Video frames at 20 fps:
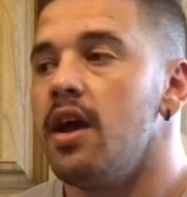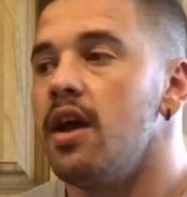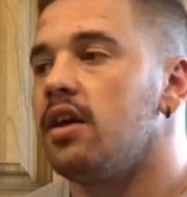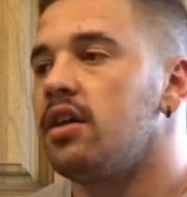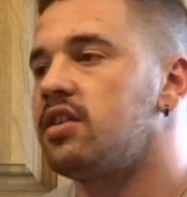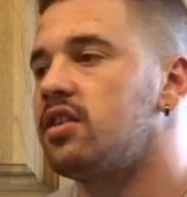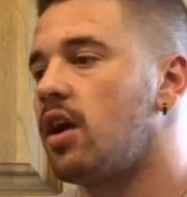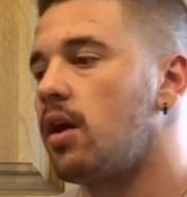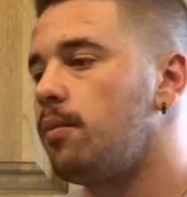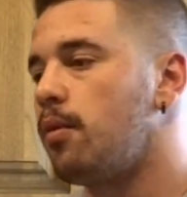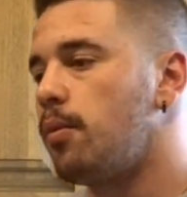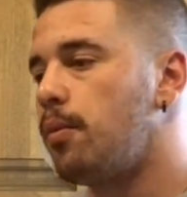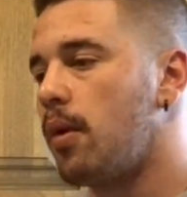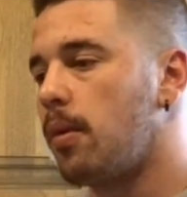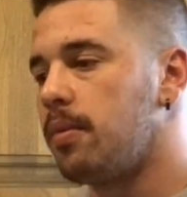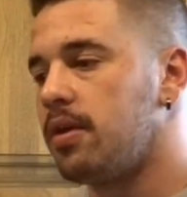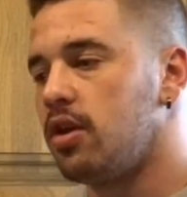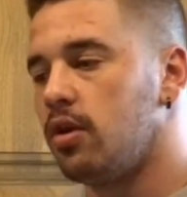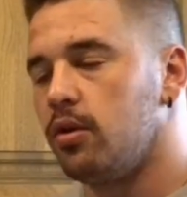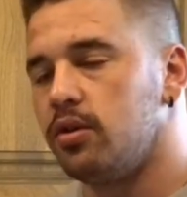Some will
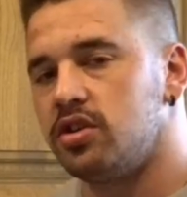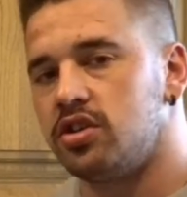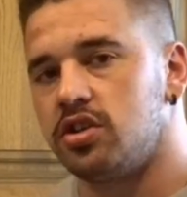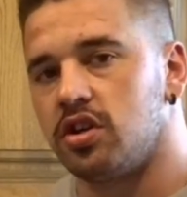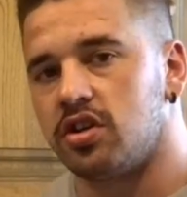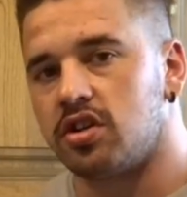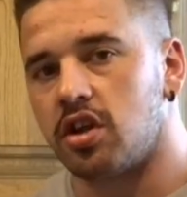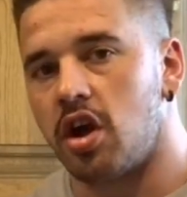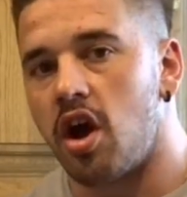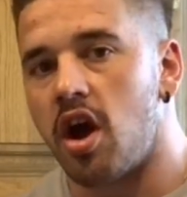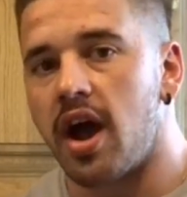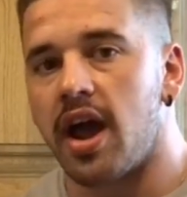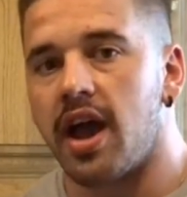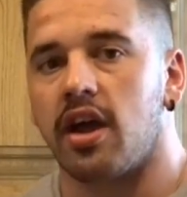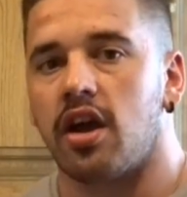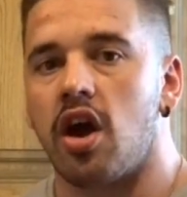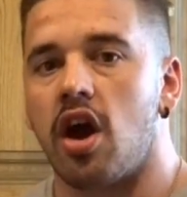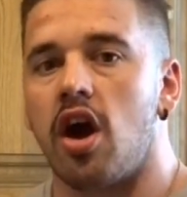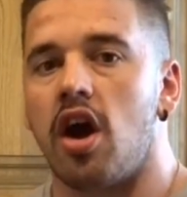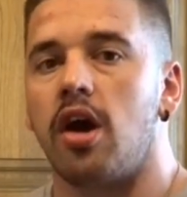probably use just
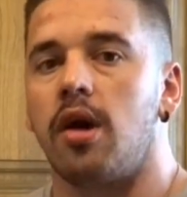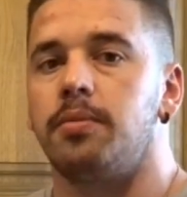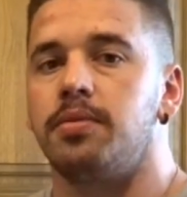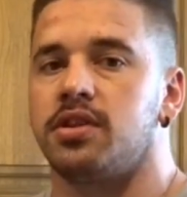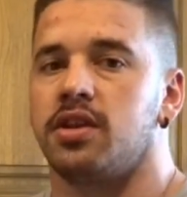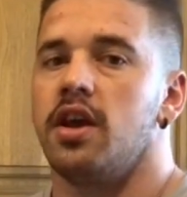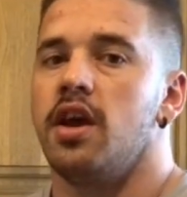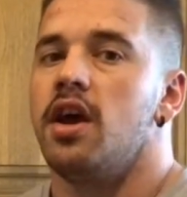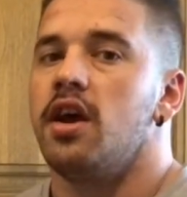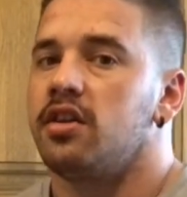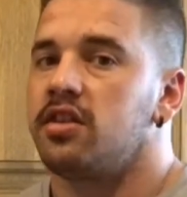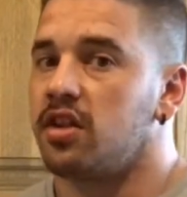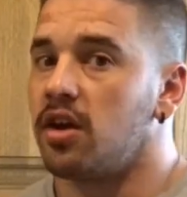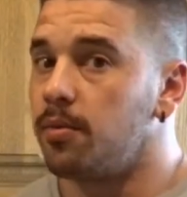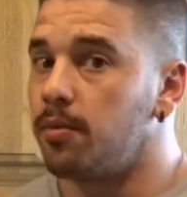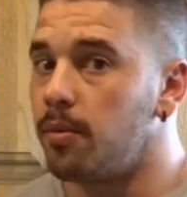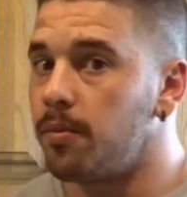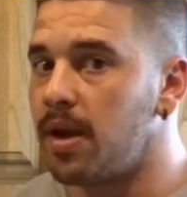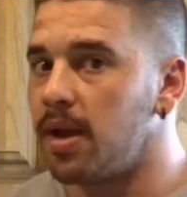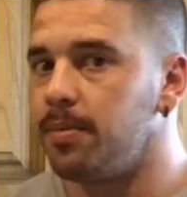higher carbs.
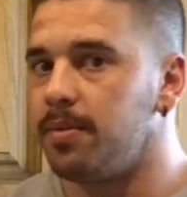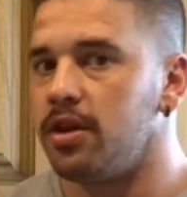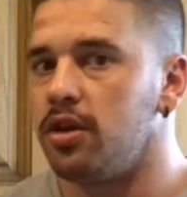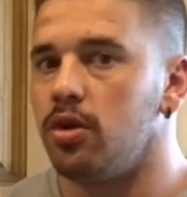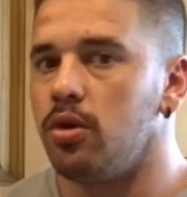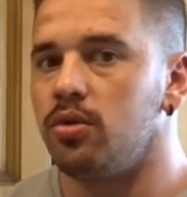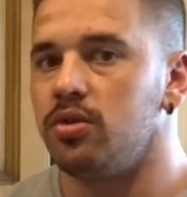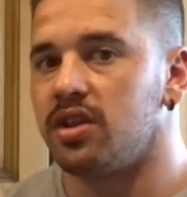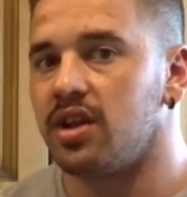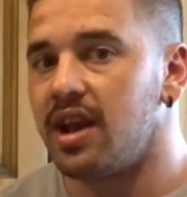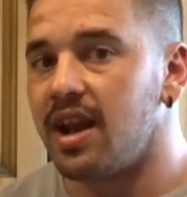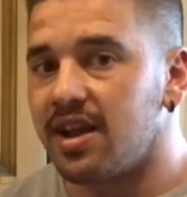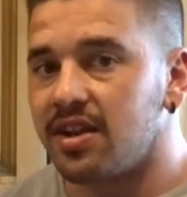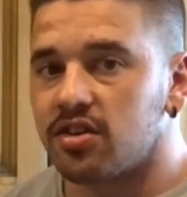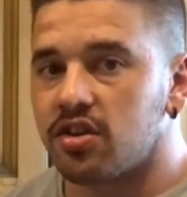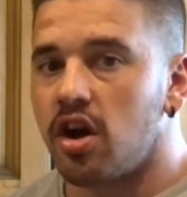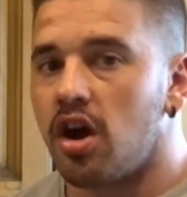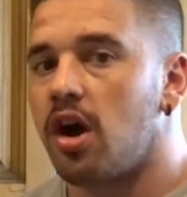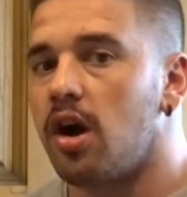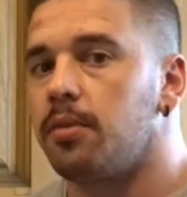Some will maybe use less
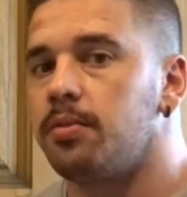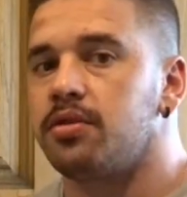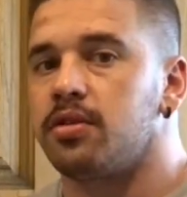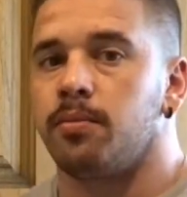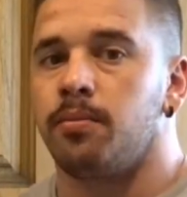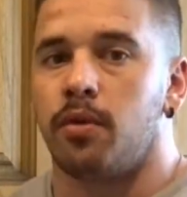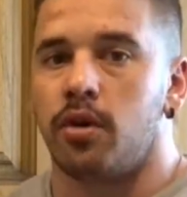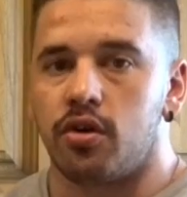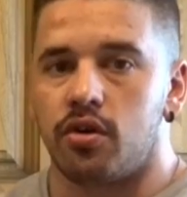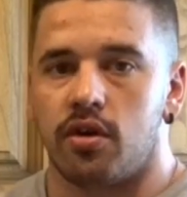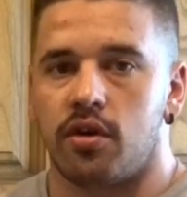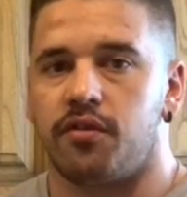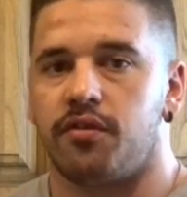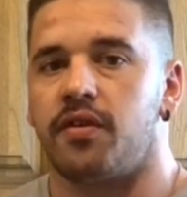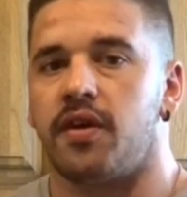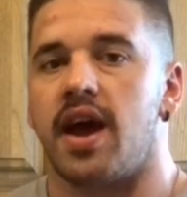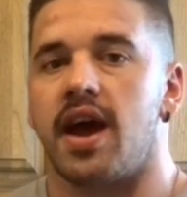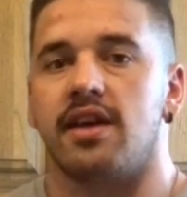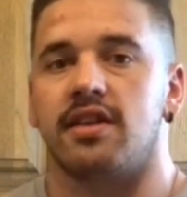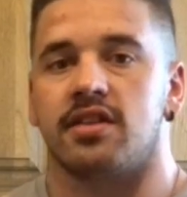carbs, moderate
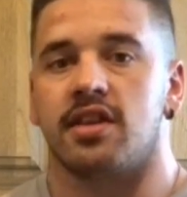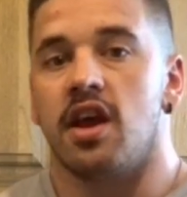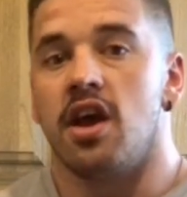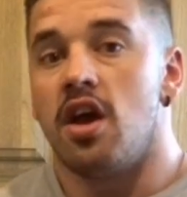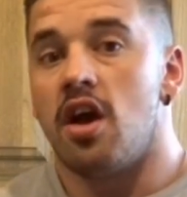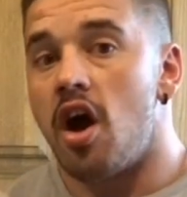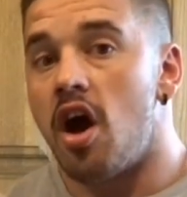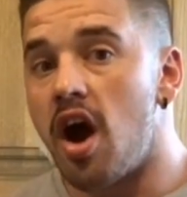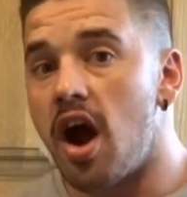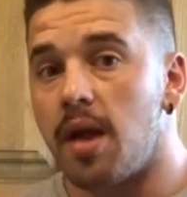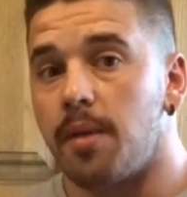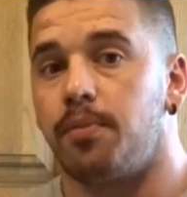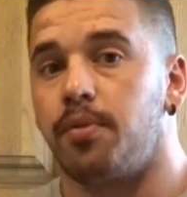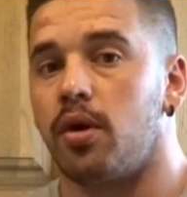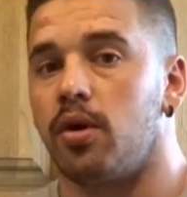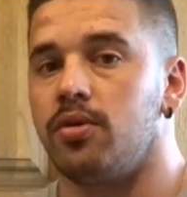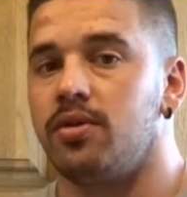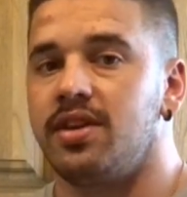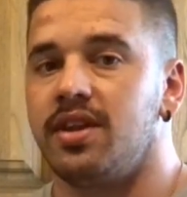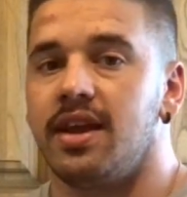fats, high
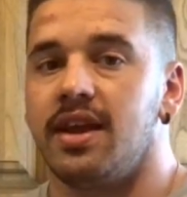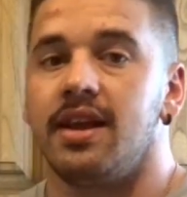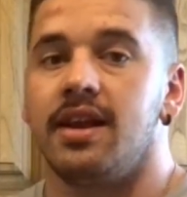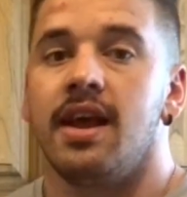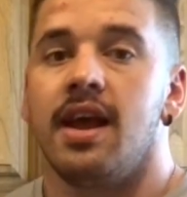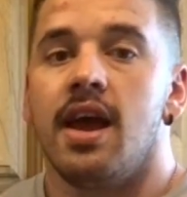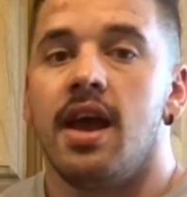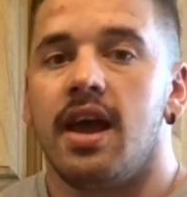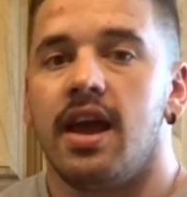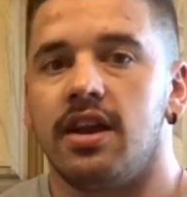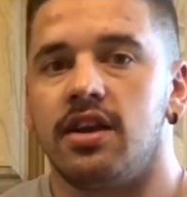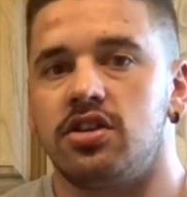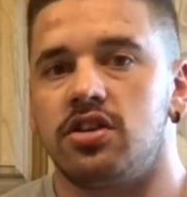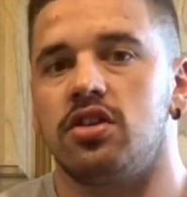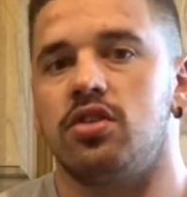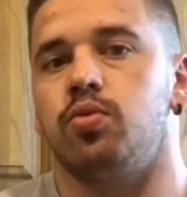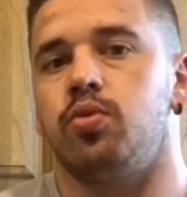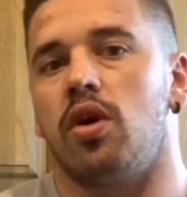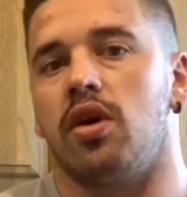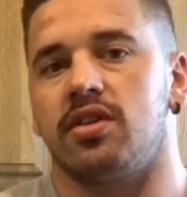protein. It
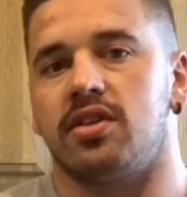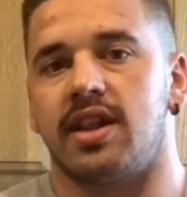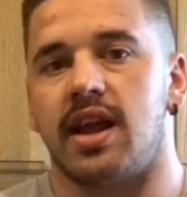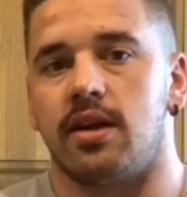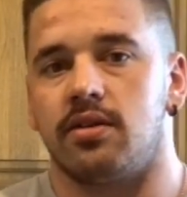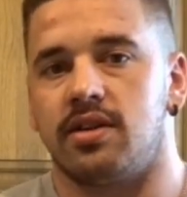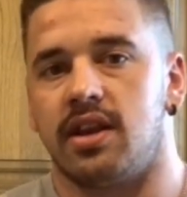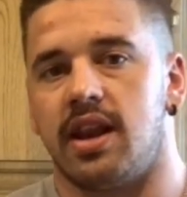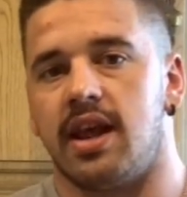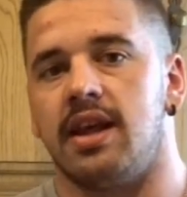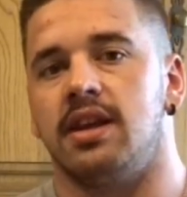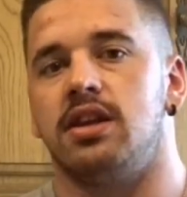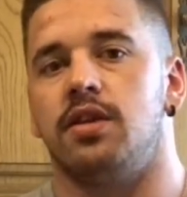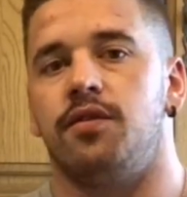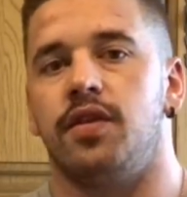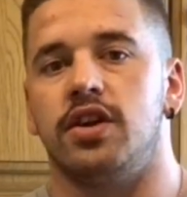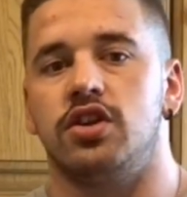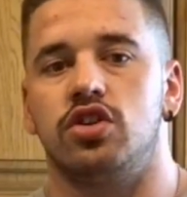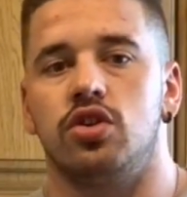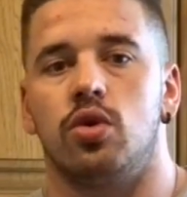just works down to the
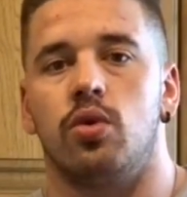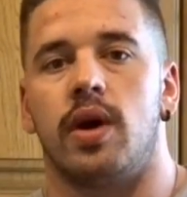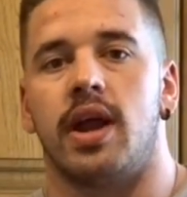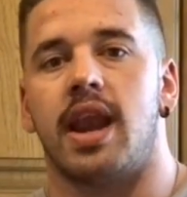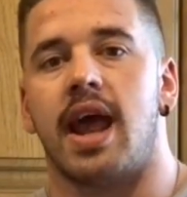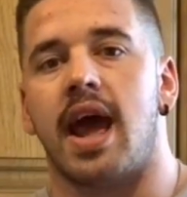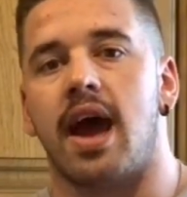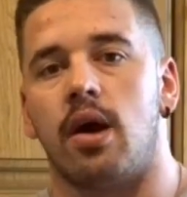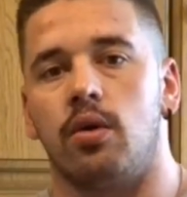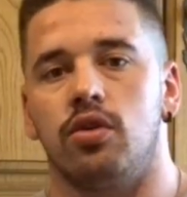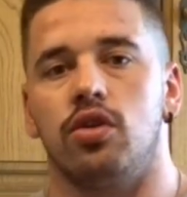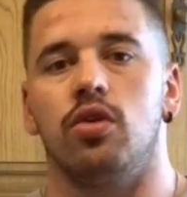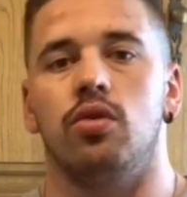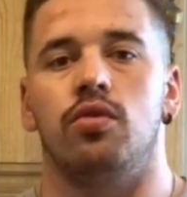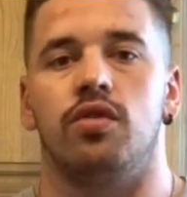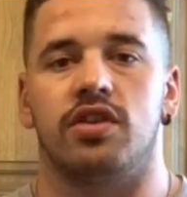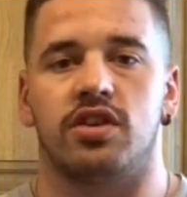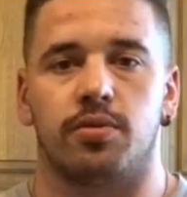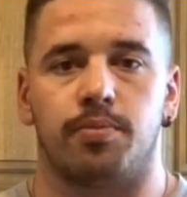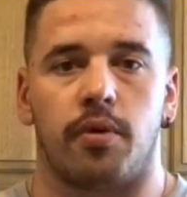individual and how you
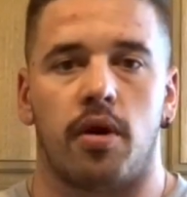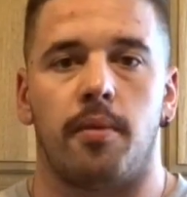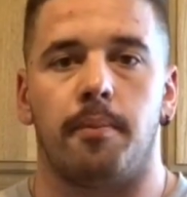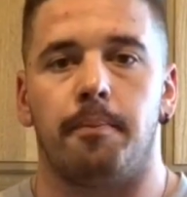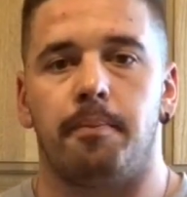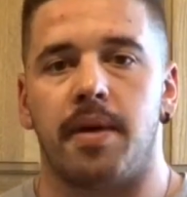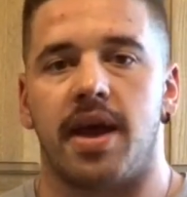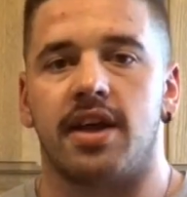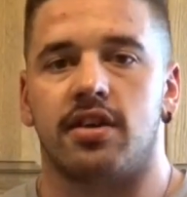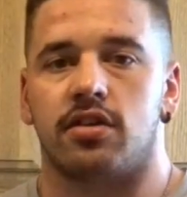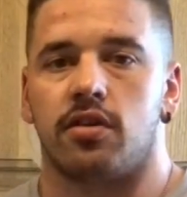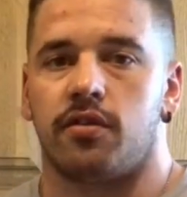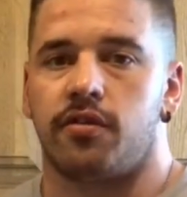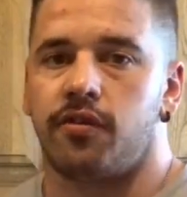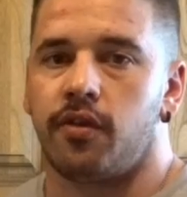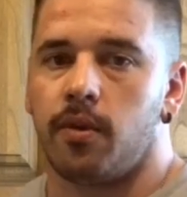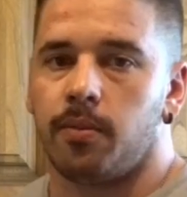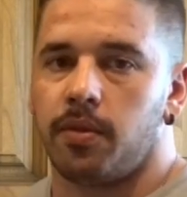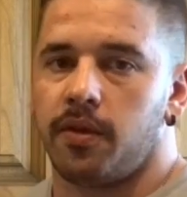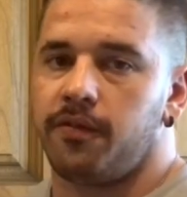respond best
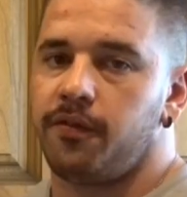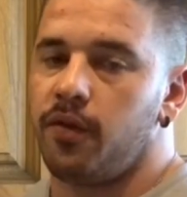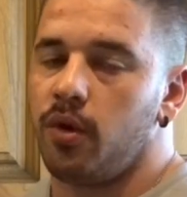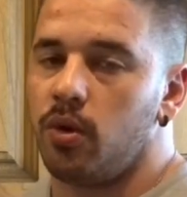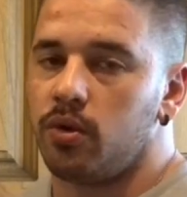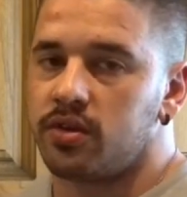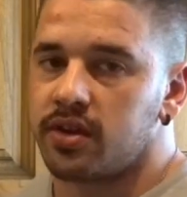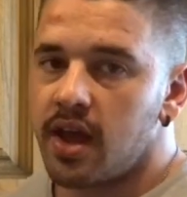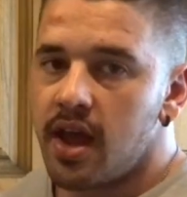from the foods.